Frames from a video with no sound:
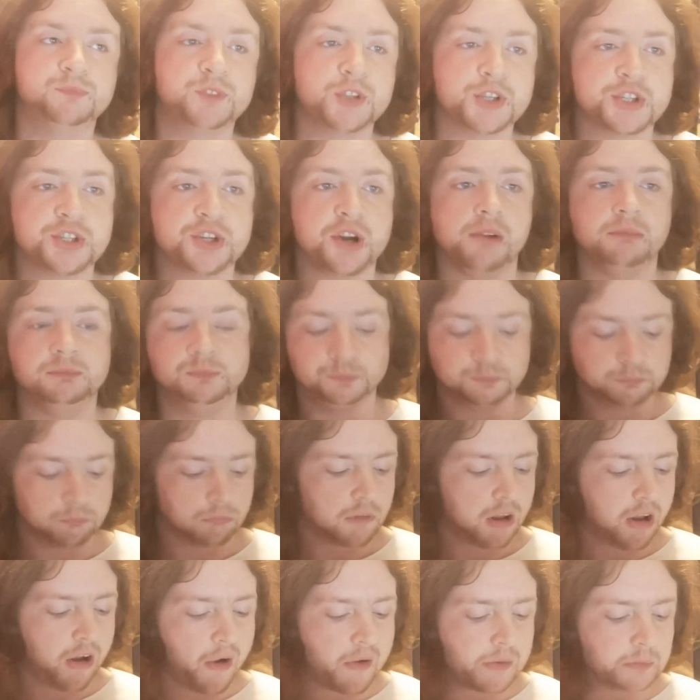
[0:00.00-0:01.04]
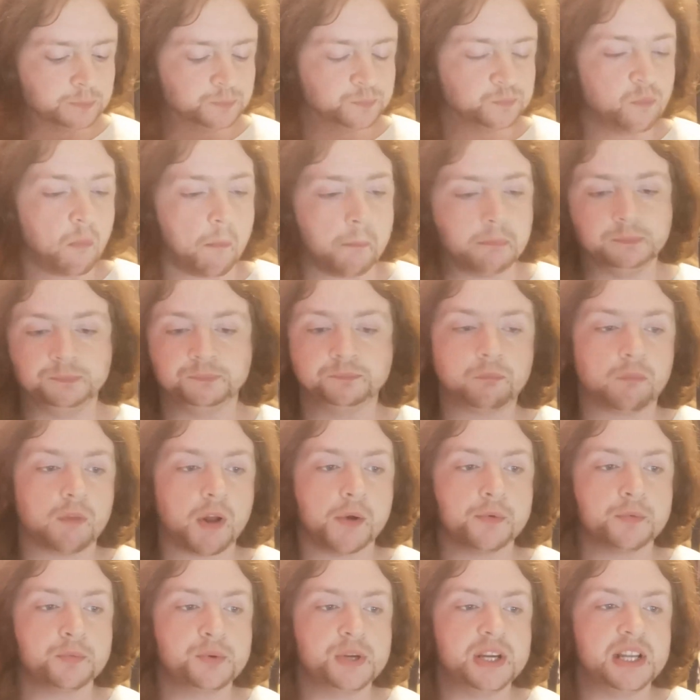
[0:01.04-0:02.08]
just
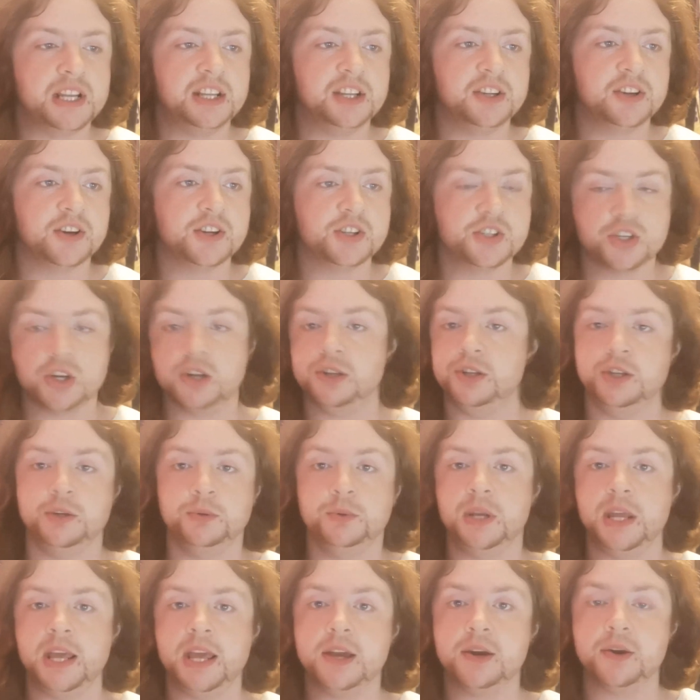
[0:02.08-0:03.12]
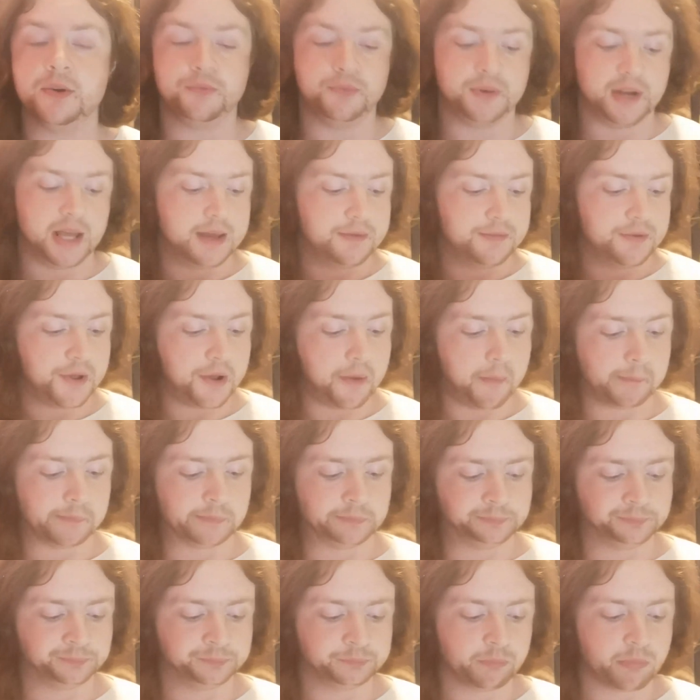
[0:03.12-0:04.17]
a really nice, unique flavour
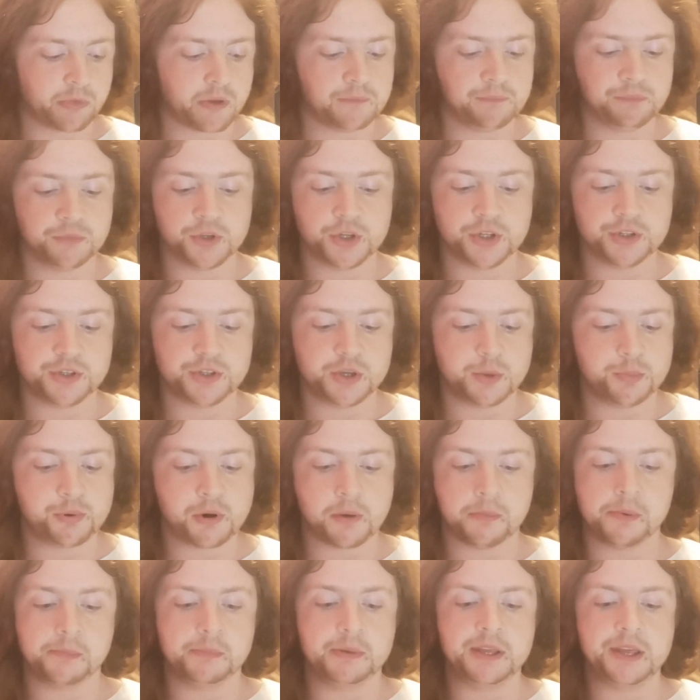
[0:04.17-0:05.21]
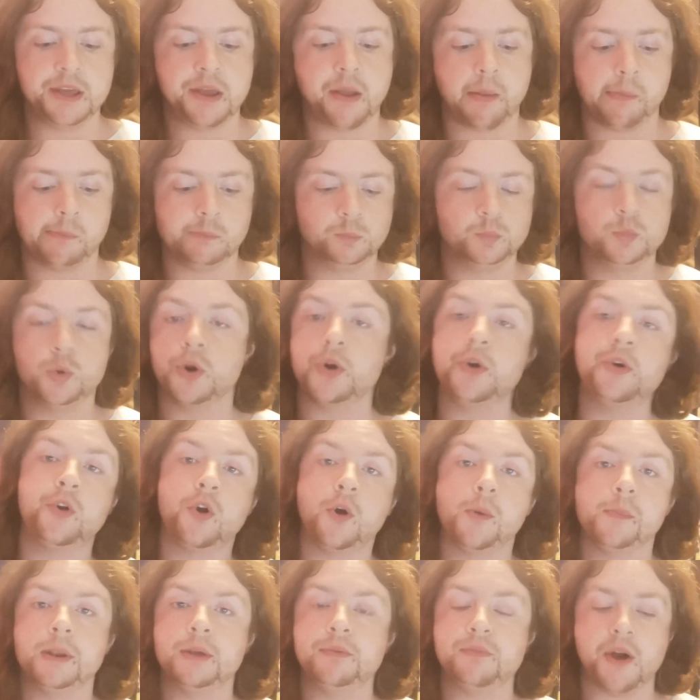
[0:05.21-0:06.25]
that you probably wouldn't
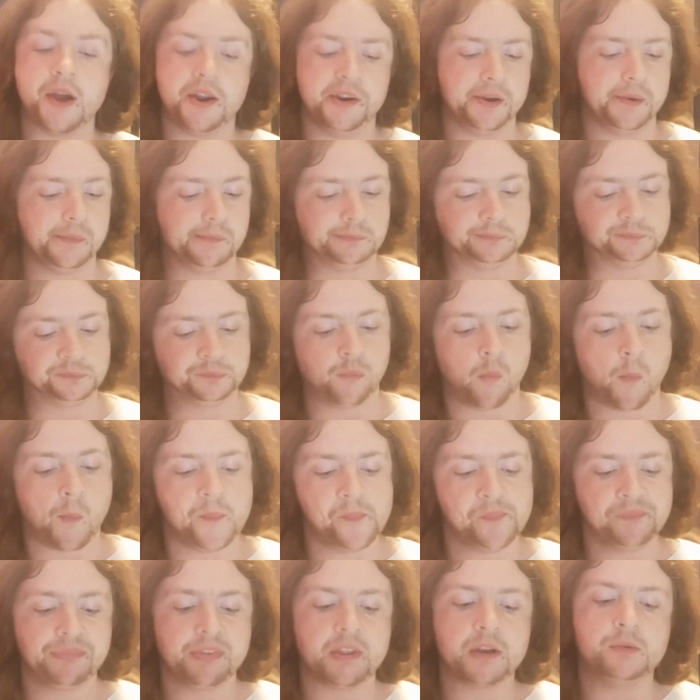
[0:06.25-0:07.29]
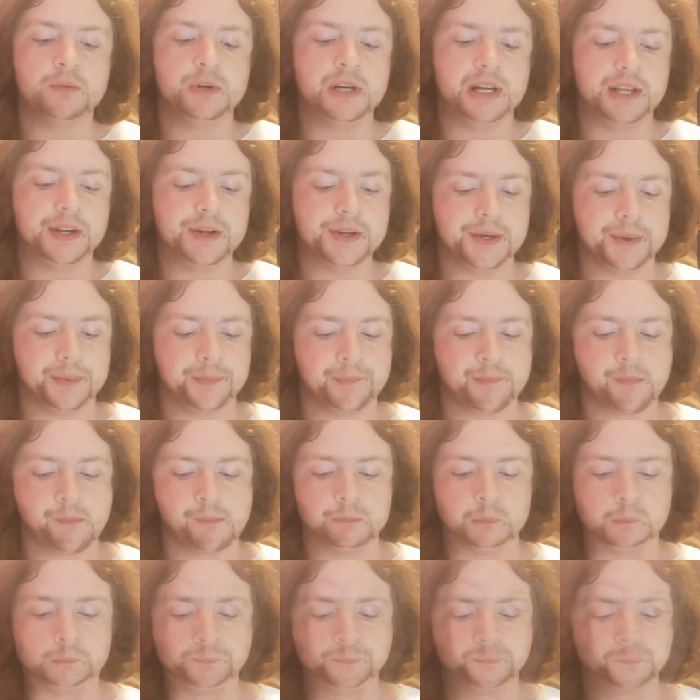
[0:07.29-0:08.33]
normally find. Really good.
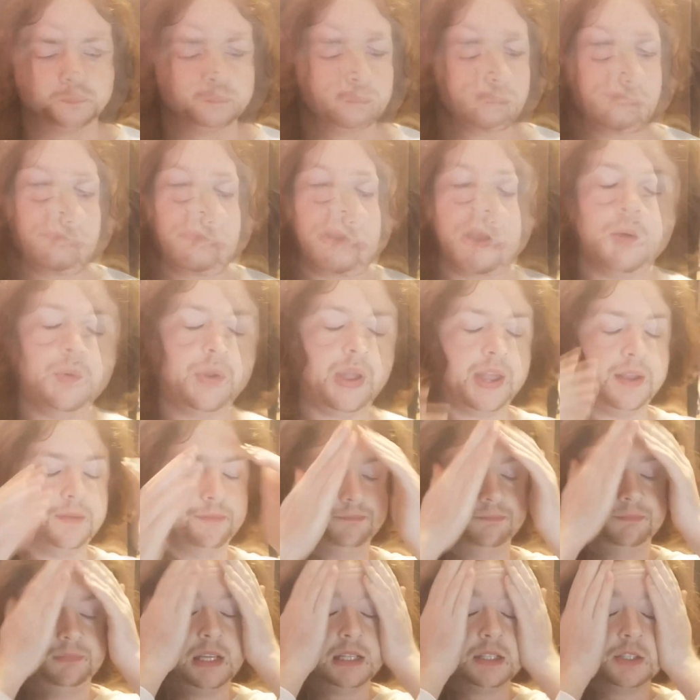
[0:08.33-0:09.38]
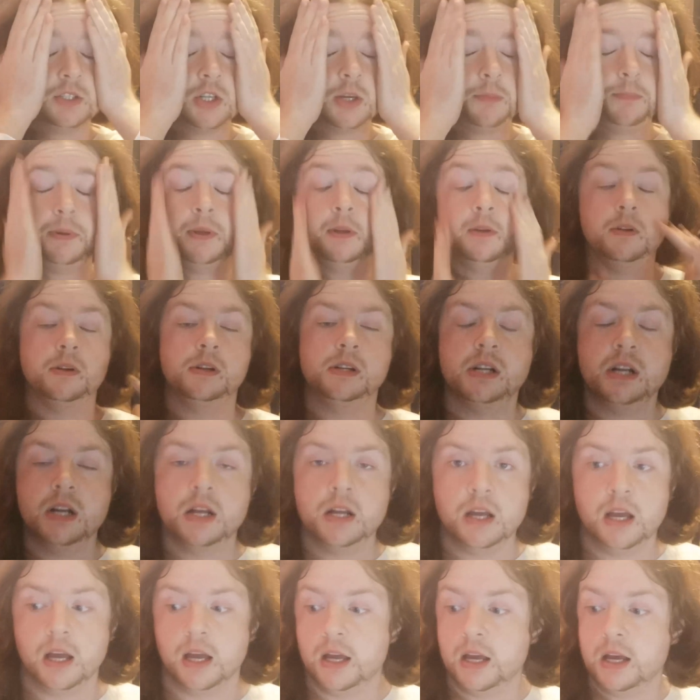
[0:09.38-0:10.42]
Okay, next up,
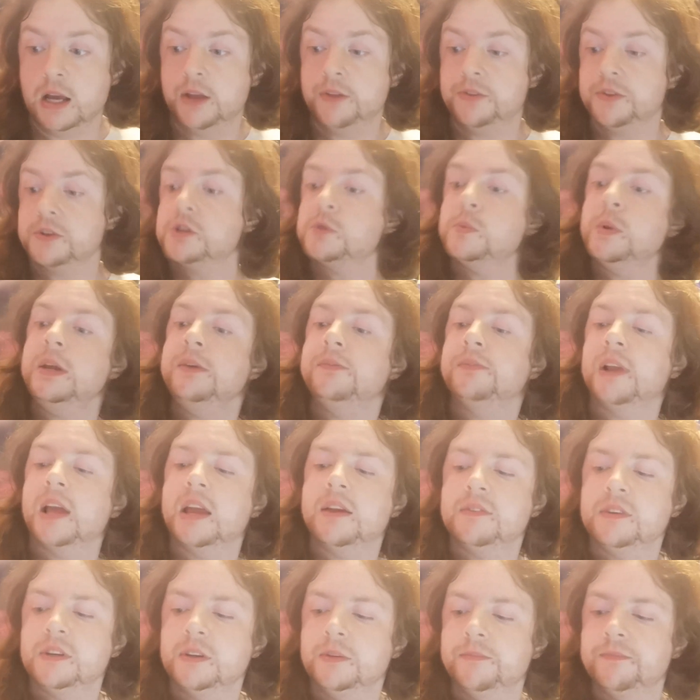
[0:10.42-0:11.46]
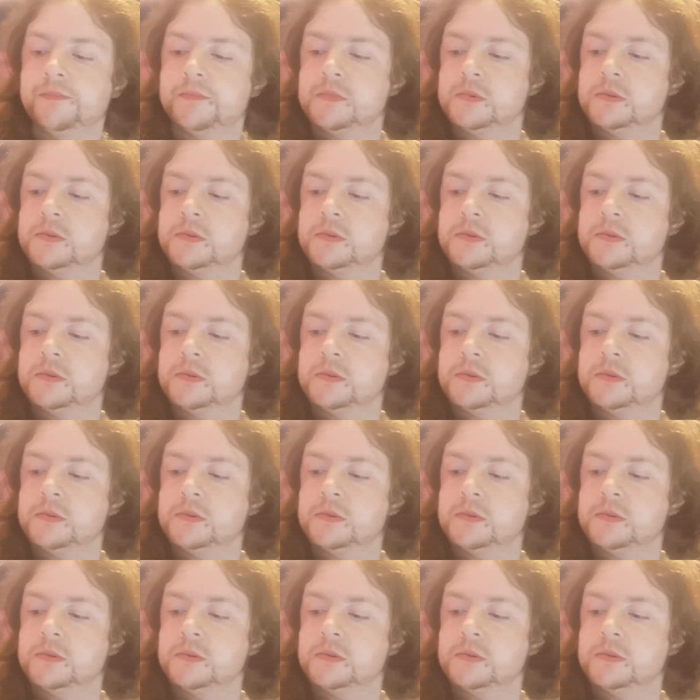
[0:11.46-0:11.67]
the sweet flavour.